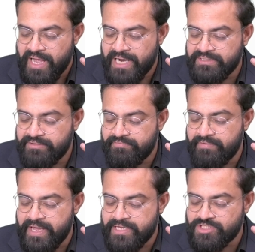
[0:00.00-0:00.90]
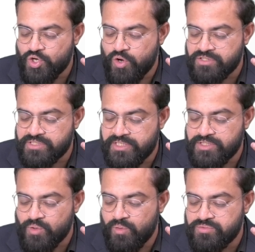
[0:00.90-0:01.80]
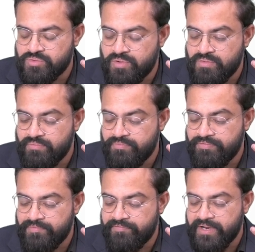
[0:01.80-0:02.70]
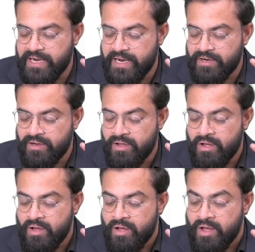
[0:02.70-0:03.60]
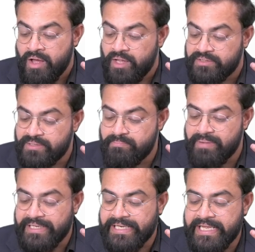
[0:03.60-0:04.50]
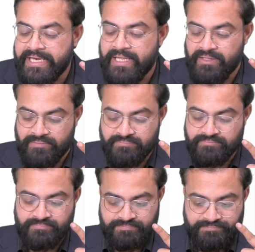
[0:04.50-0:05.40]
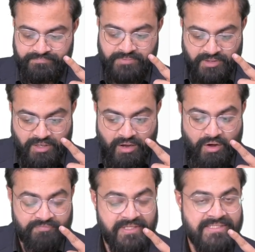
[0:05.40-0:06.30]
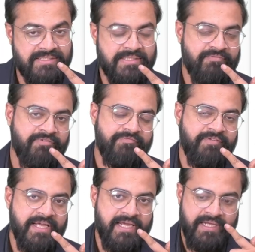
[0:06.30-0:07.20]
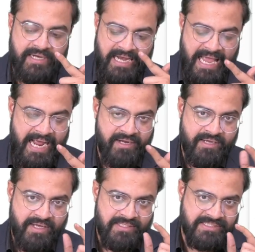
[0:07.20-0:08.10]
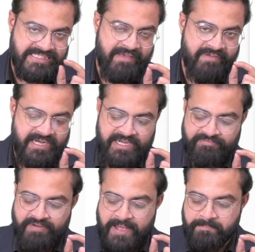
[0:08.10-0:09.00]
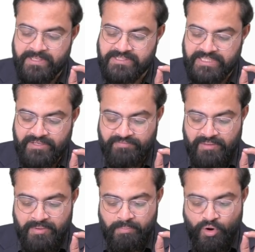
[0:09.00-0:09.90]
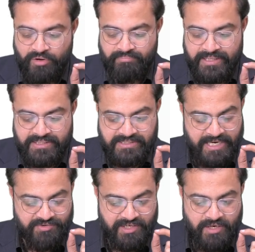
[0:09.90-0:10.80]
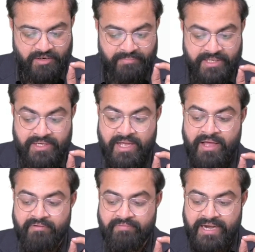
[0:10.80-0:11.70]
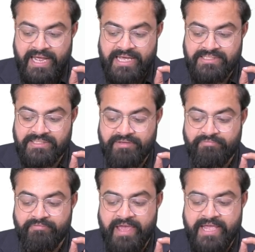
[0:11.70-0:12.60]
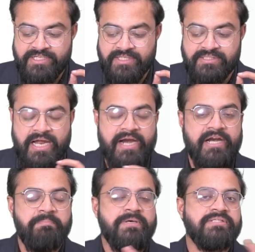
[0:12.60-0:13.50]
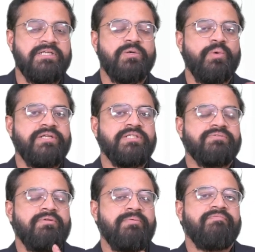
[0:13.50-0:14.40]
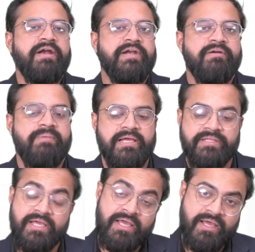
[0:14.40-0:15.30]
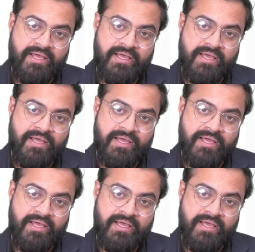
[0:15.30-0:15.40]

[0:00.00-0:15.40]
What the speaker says: and the wage cost is also 50 lakh. The material of this 50 lakh, 75% will be borne by the central government, whereas the wages, 100% wages will be funded by the